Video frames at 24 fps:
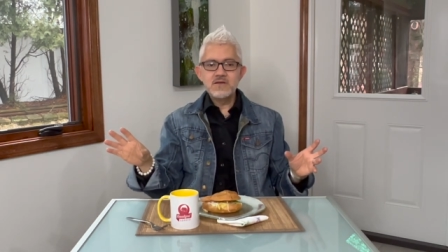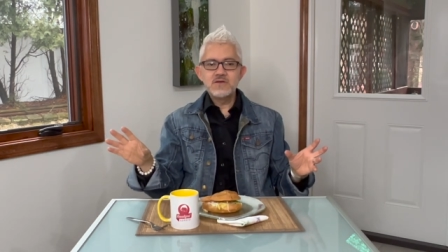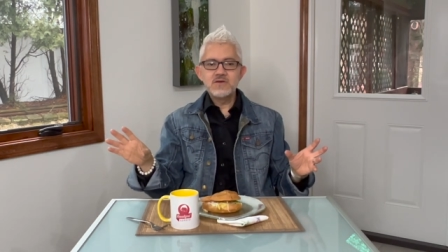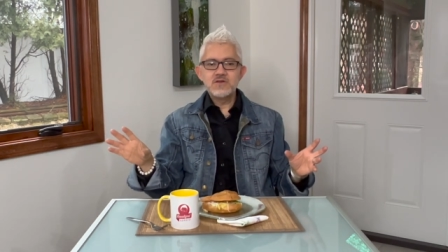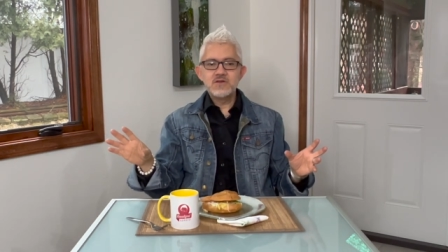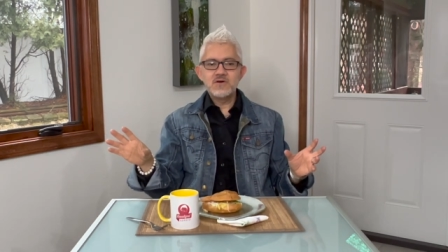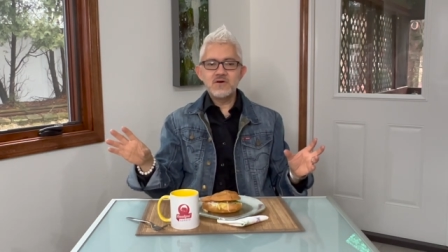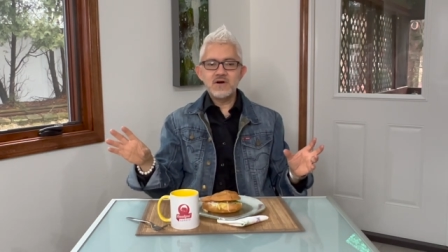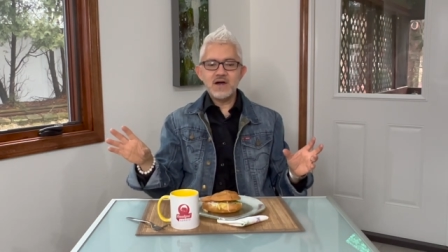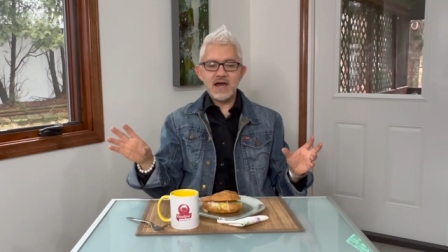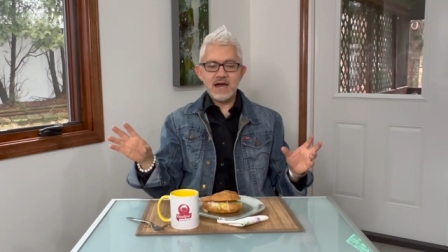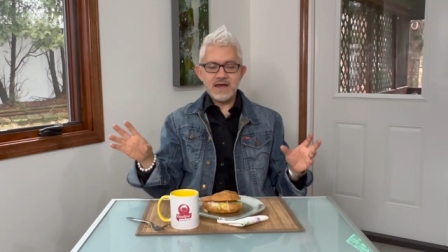You
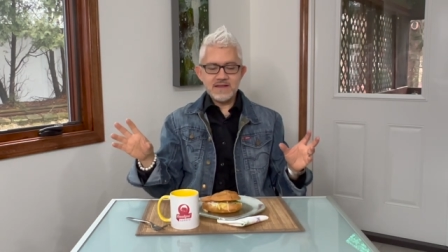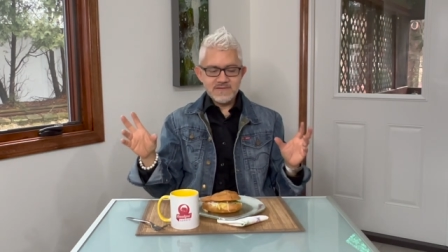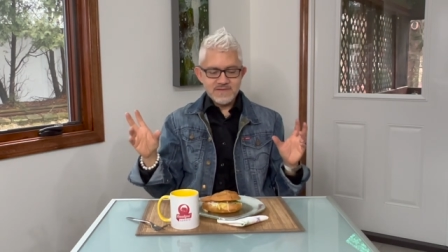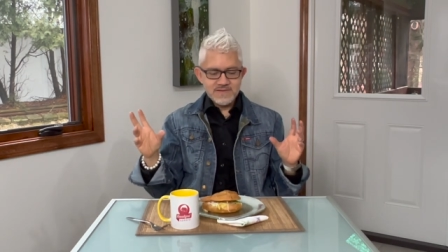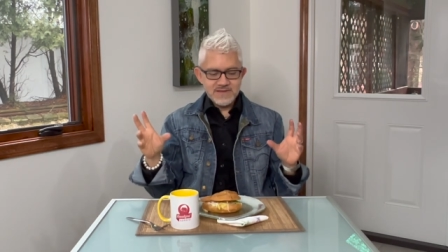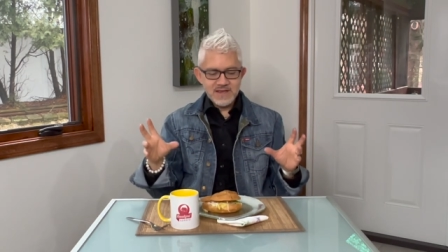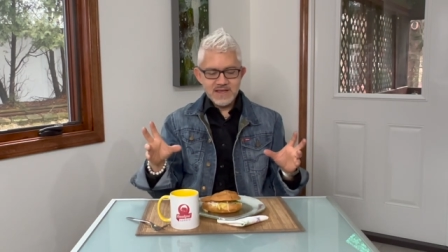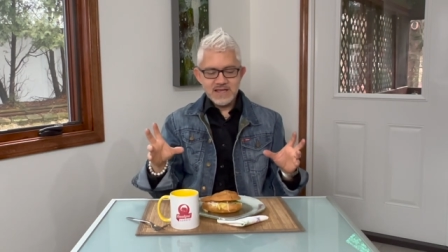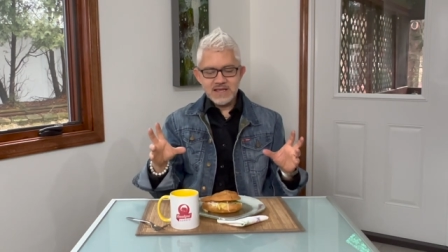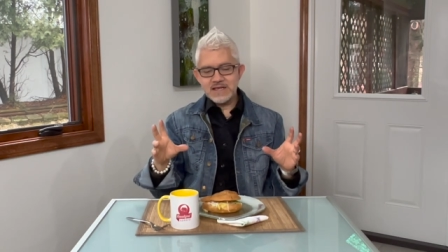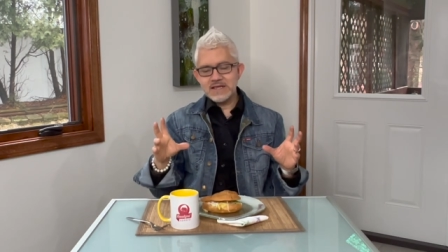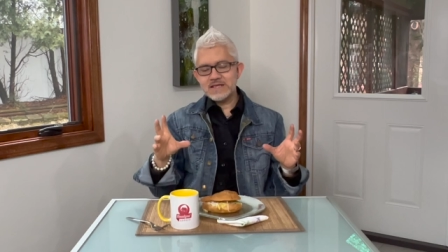know, I
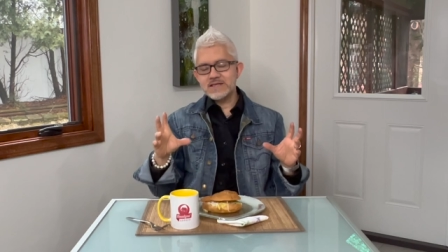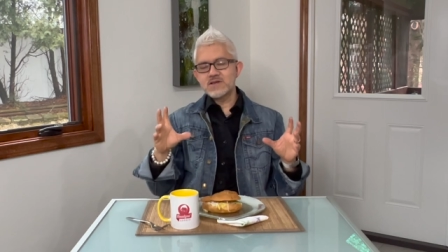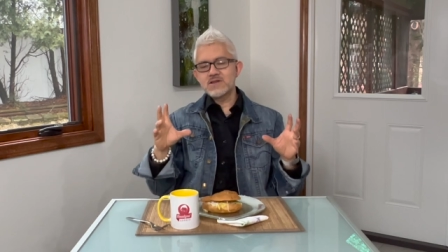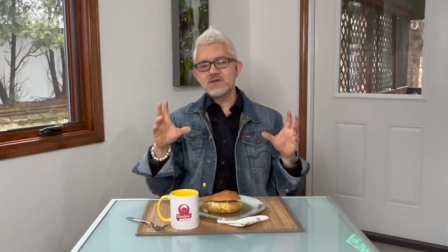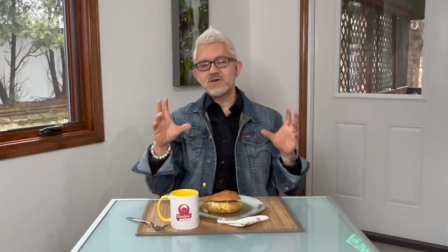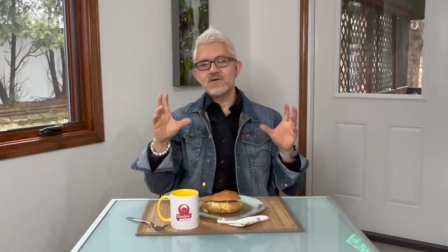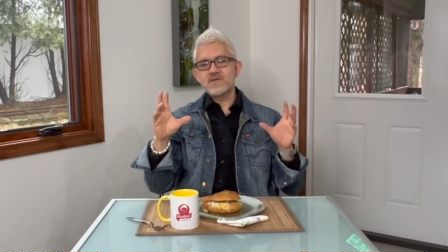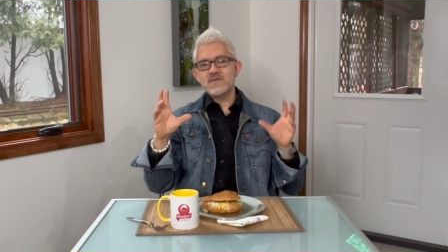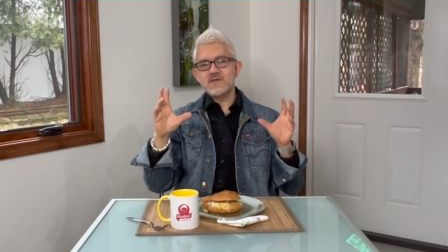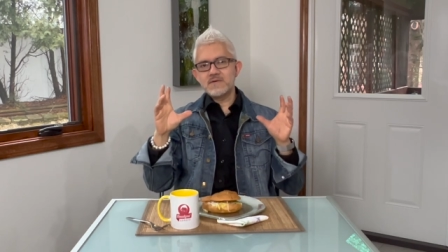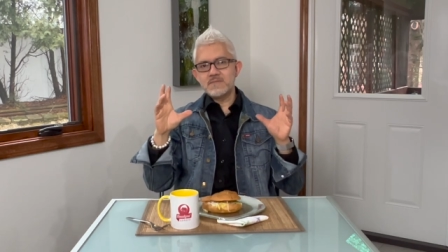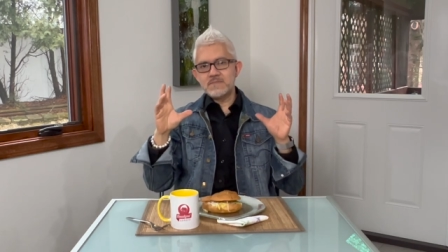think, you
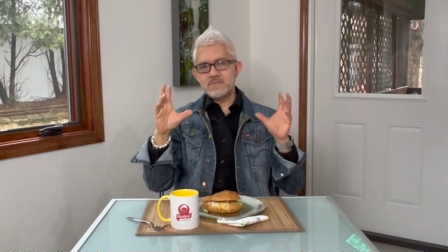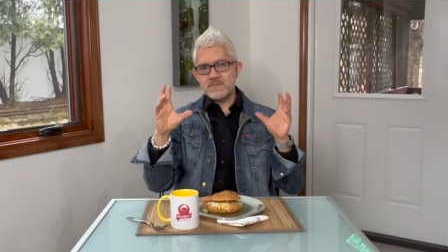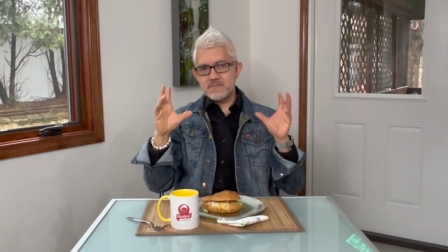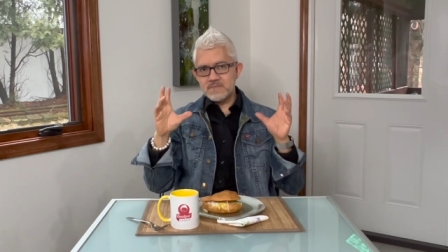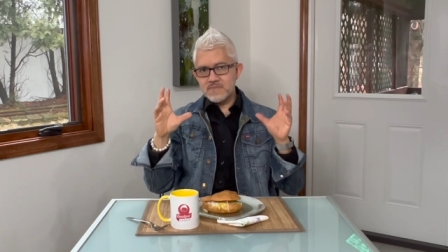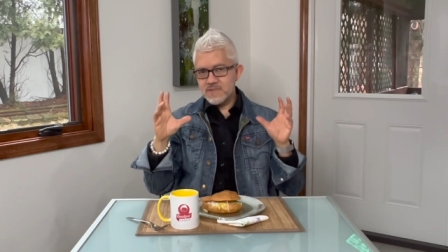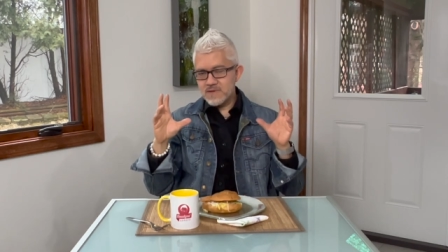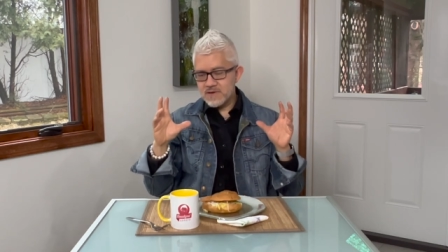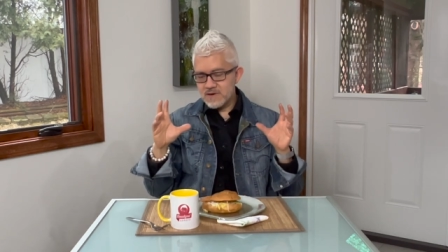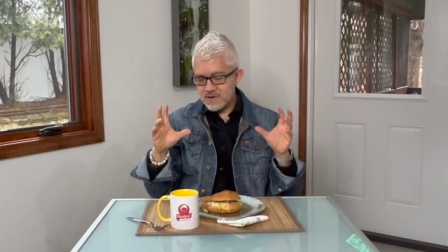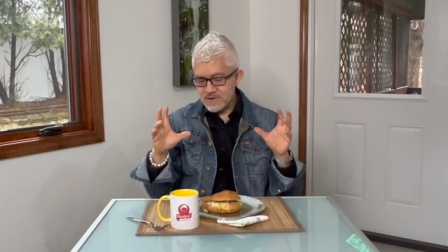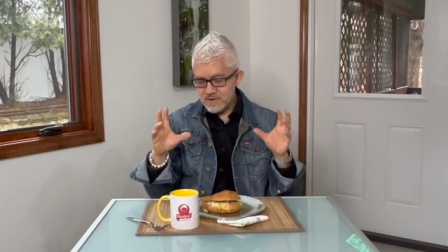know,
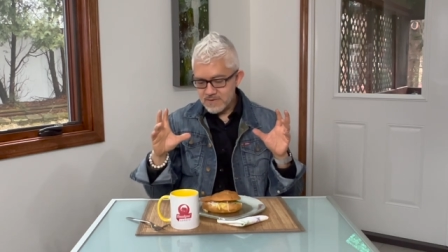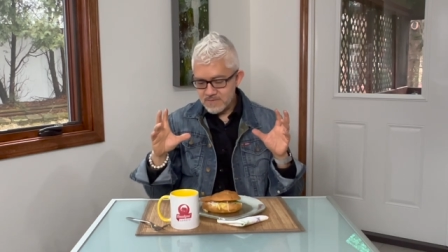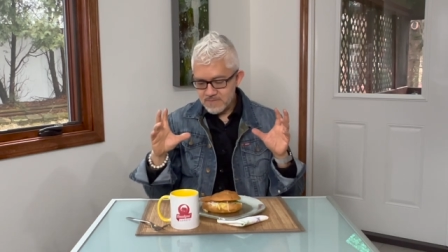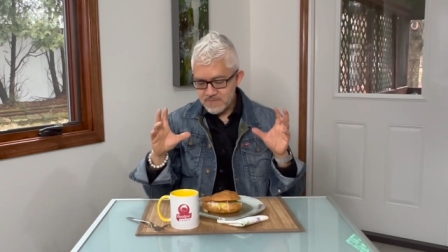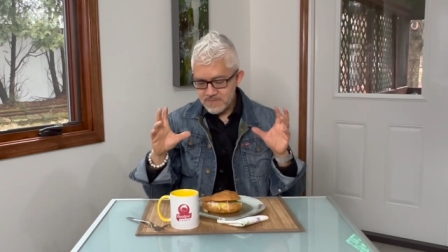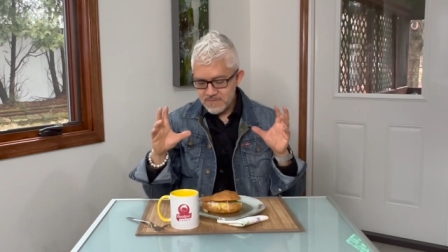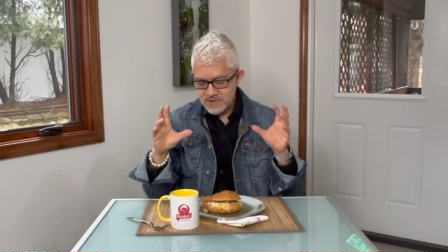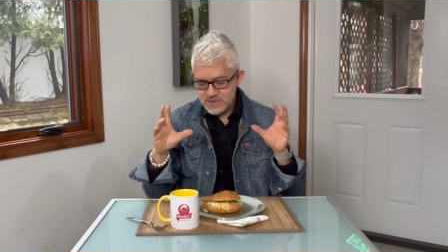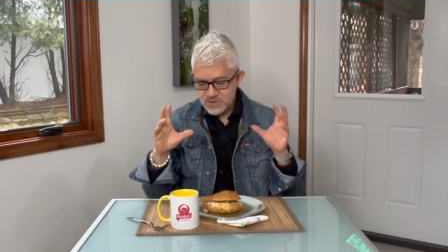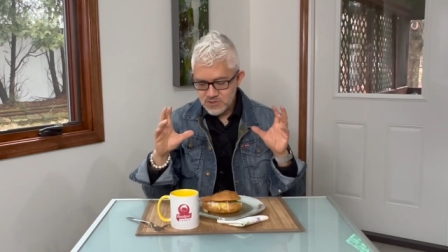the